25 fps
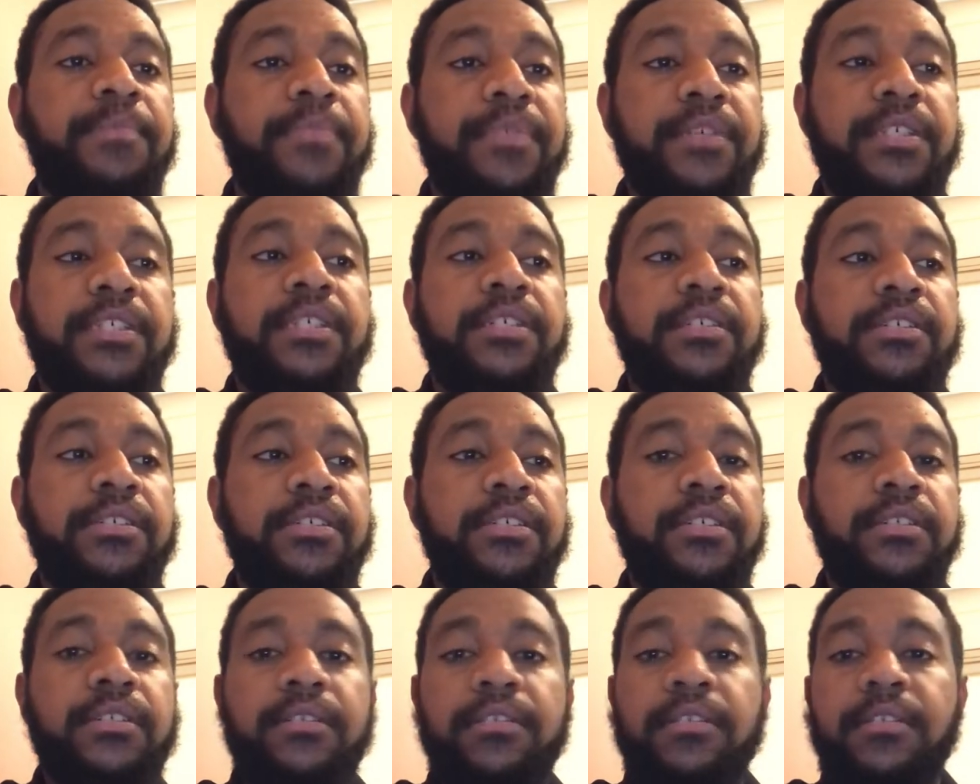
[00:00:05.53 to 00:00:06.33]

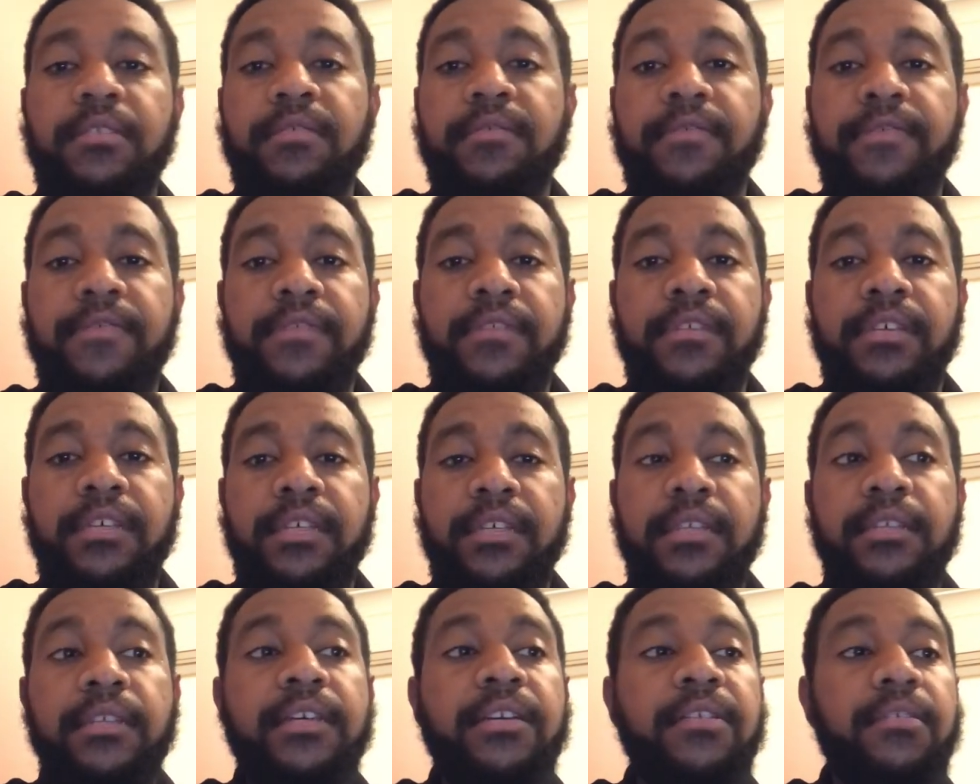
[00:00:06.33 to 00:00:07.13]
position of
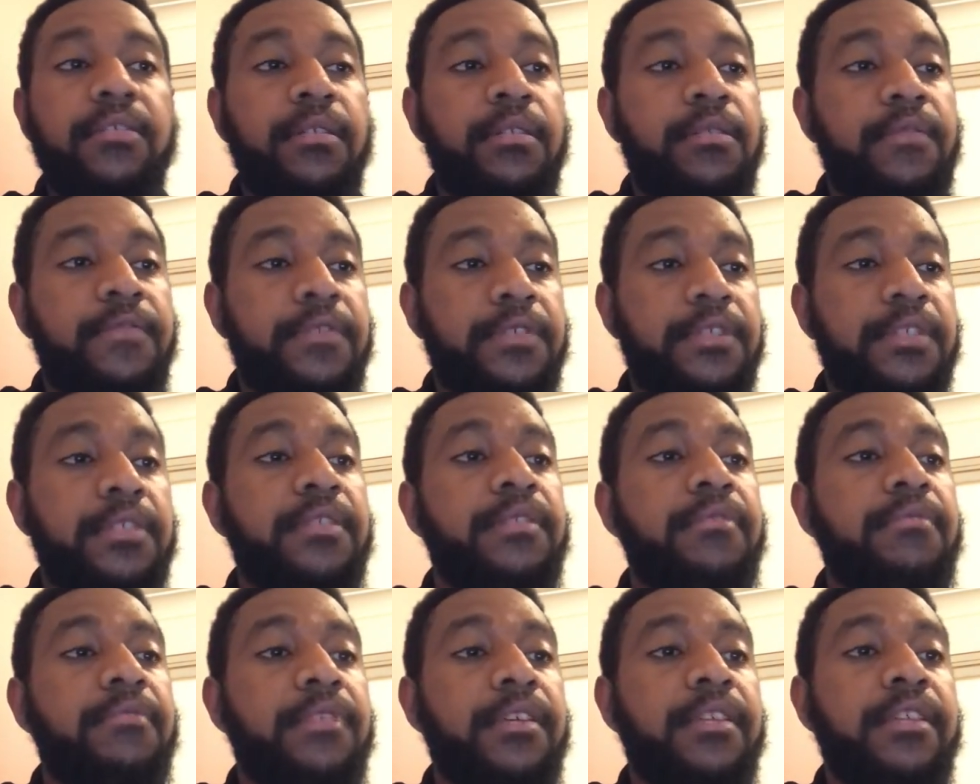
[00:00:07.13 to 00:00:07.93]
the legal
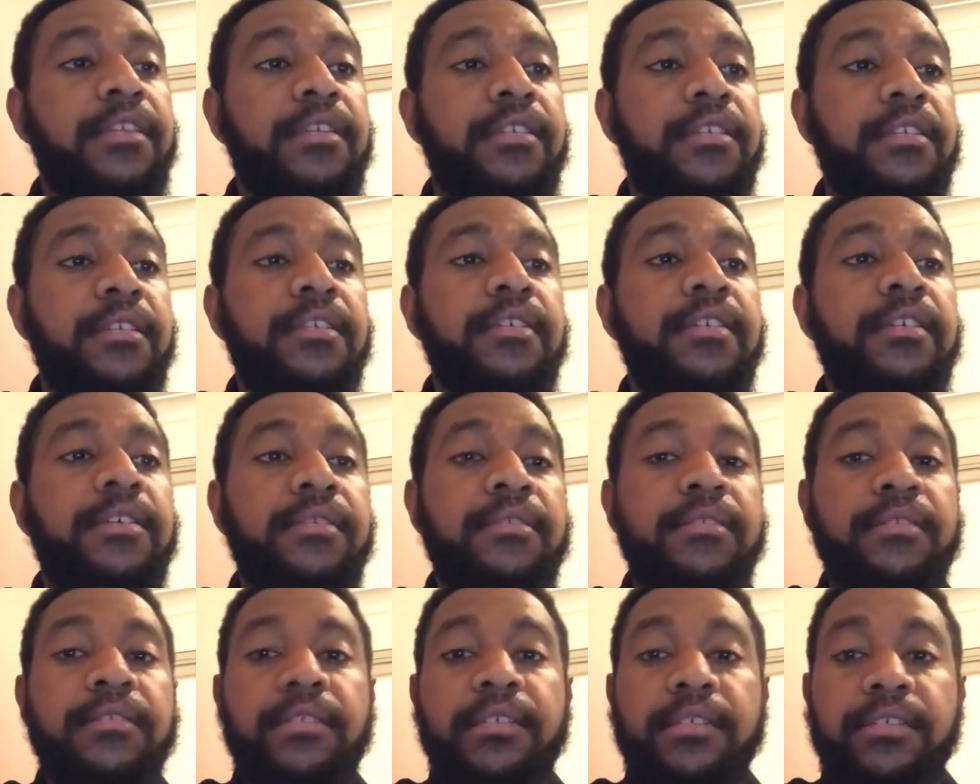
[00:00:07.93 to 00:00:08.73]
officer within an
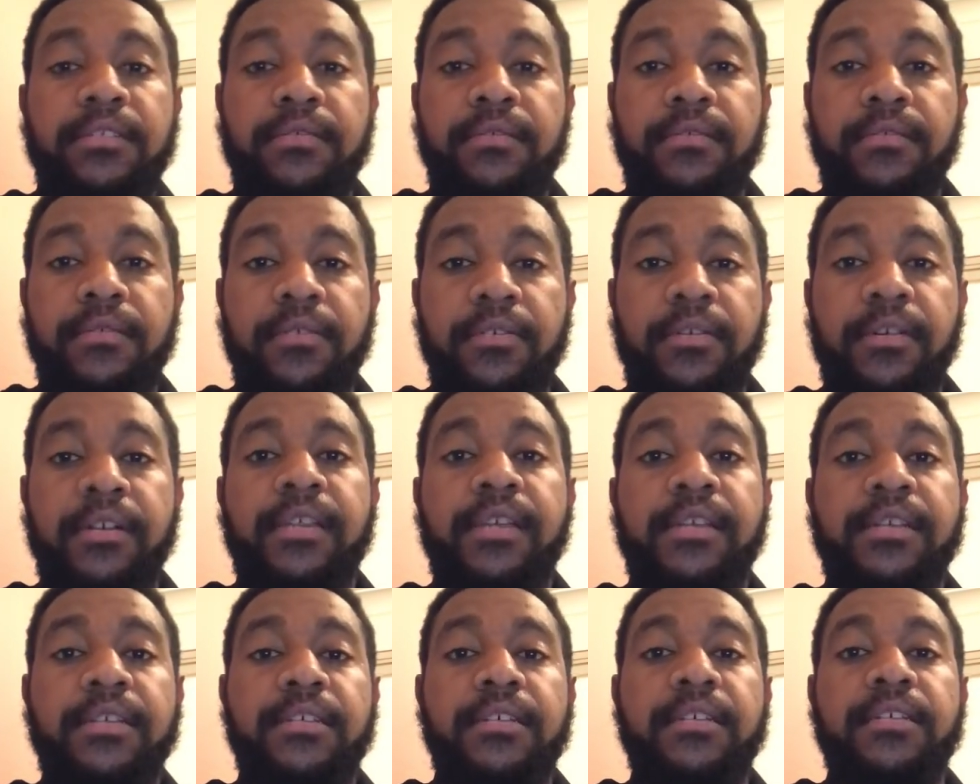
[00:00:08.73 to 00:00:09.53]
international
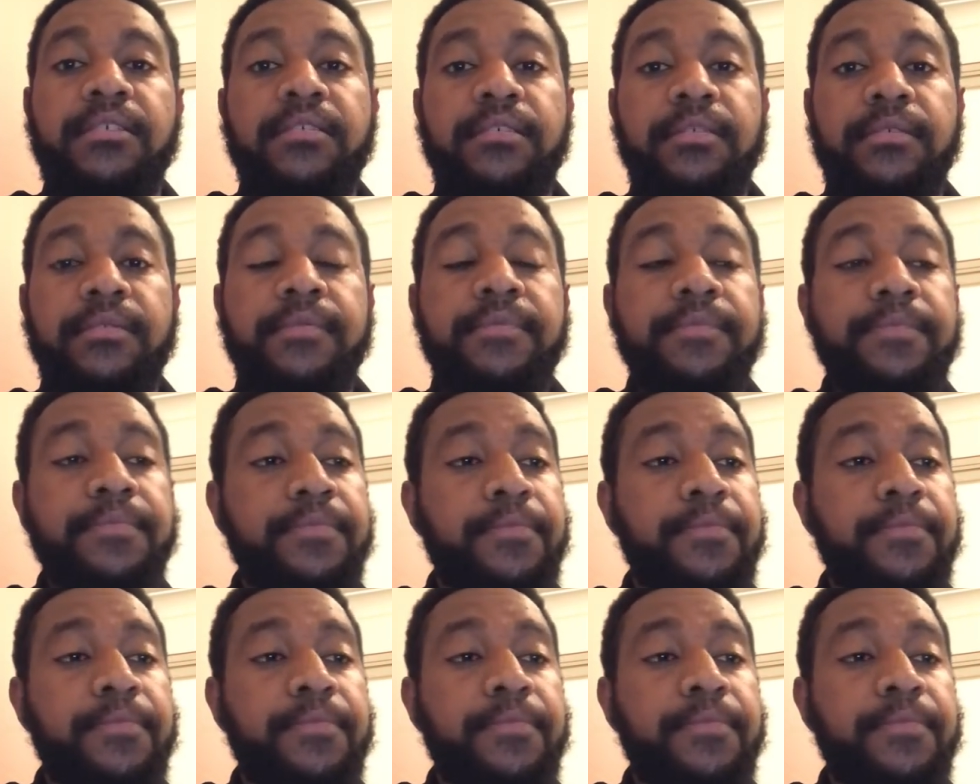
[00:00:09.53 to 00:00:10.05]
organization.